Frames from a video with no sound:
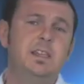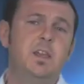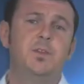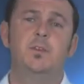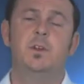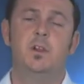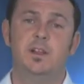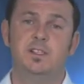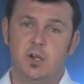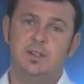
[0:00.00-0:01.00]
you through the
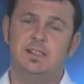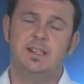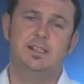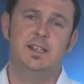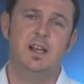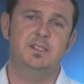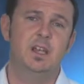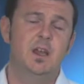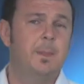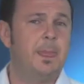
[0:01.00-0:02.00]
client's contact details,
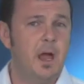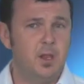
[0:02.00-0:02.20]
I'll